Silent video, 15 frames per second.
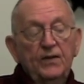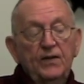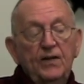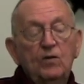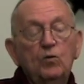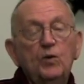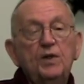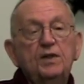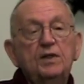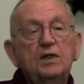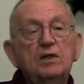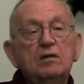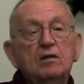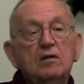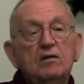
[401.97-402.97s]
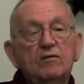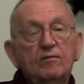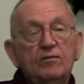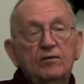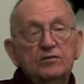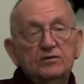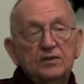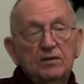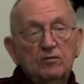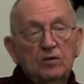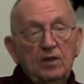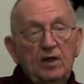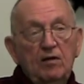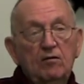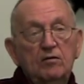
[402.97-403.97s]
and we dug for
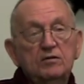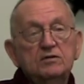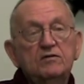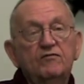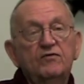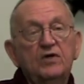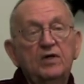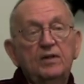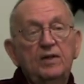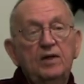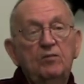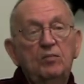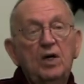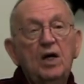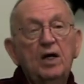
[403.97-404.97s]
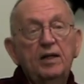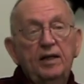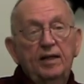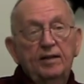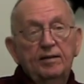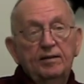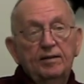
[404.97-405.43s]
several hours to find that body.